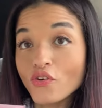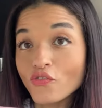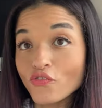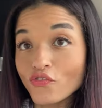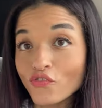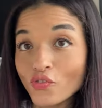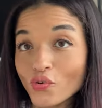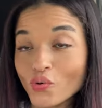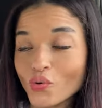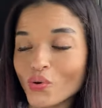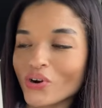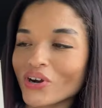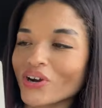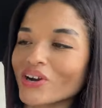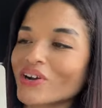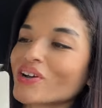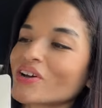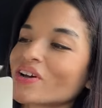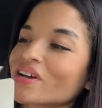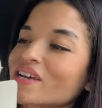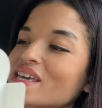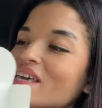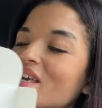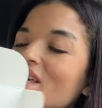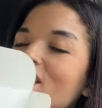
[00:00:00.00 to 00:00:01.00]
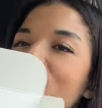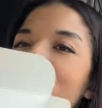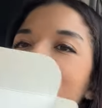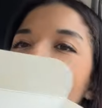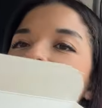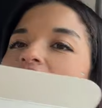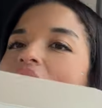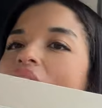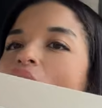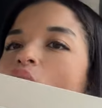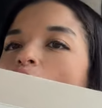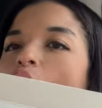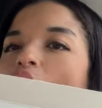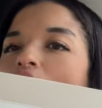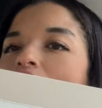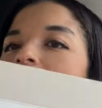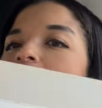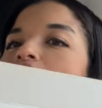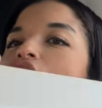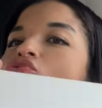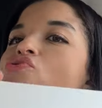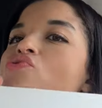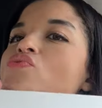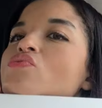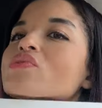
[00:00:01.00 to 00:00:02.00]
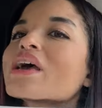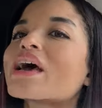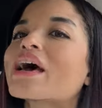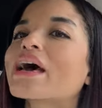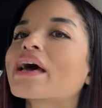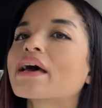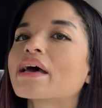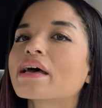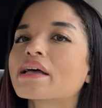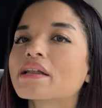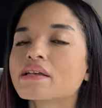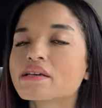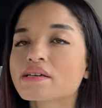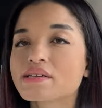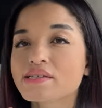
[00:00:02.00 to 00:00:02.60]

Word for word: four cookies i wanted to get